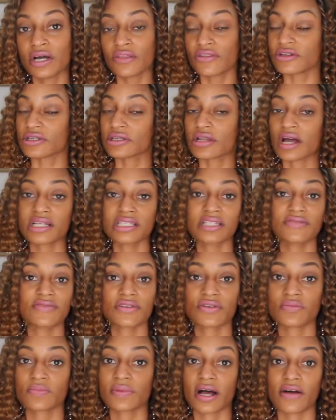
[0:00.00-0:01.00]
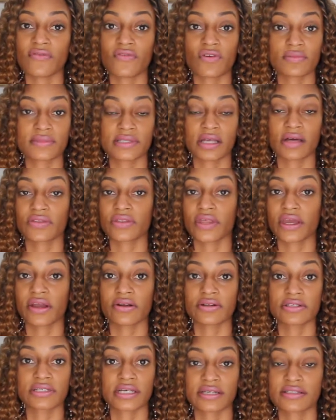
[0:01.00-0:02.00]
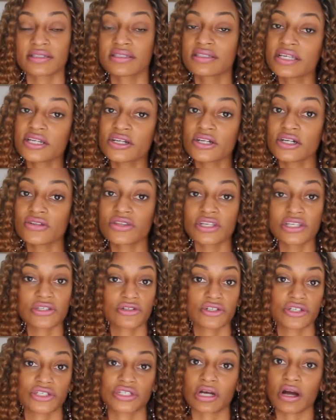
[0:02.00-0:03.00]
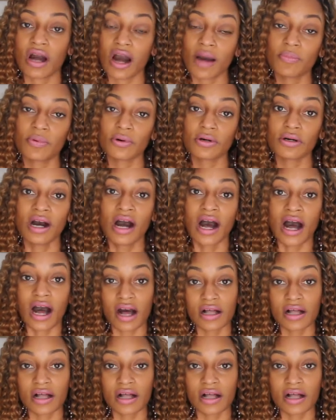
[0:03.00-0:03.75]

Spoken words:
There's lots of other platforms out there to consider. These are just a couple.